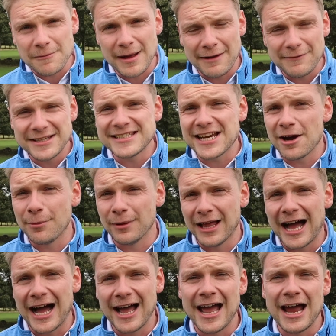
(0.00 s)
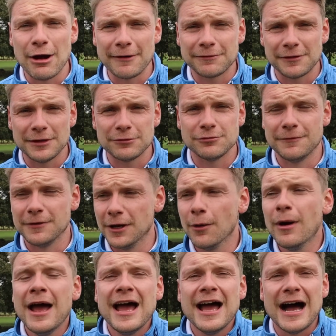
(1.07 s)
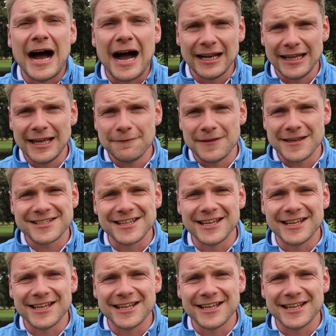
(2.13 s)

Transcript: from having terrible hat hair after this review, I leave